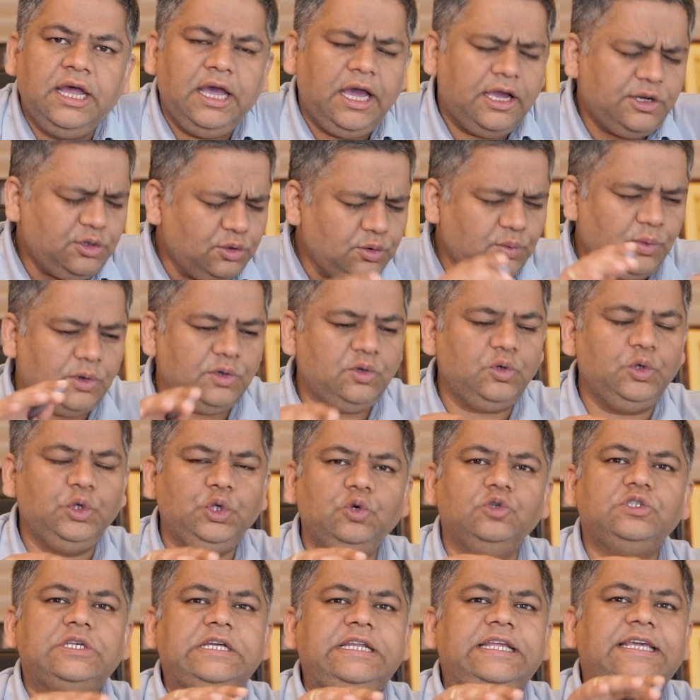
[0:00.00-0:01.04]
I don't want to
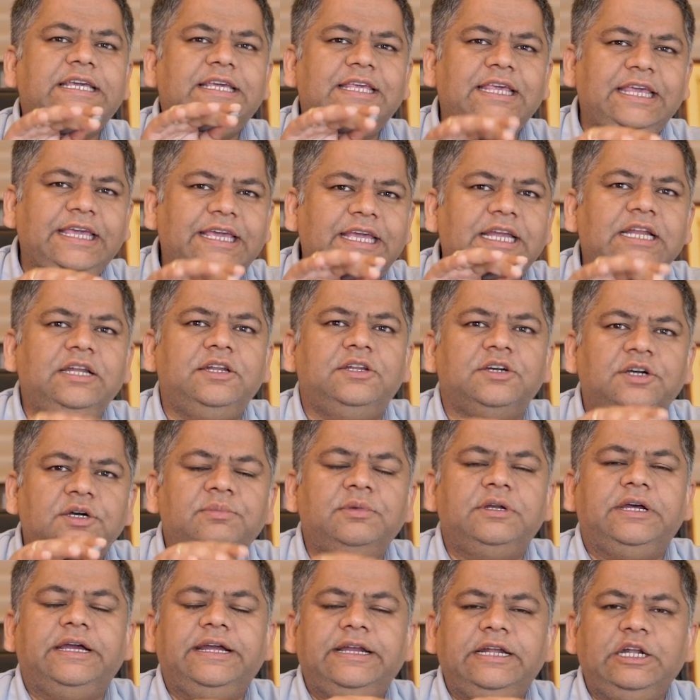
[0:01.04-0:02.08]
use any geeky term
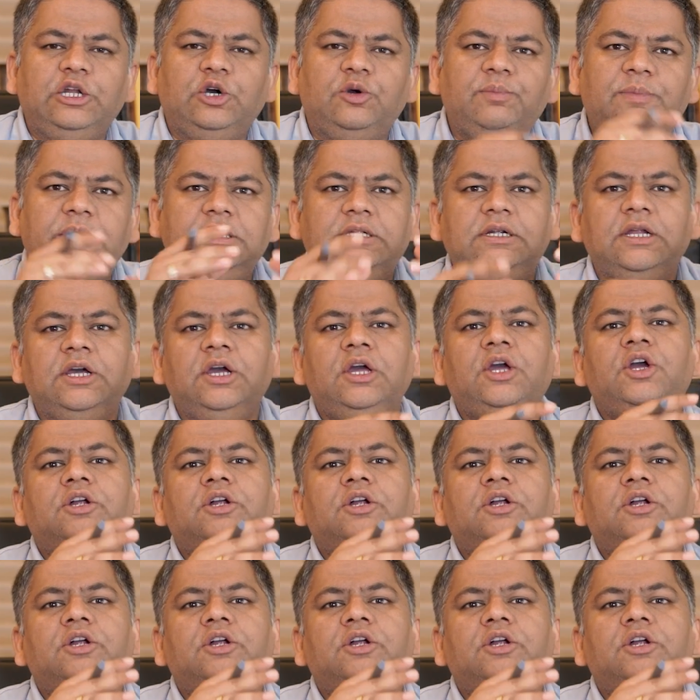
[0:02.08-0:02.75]
right now, but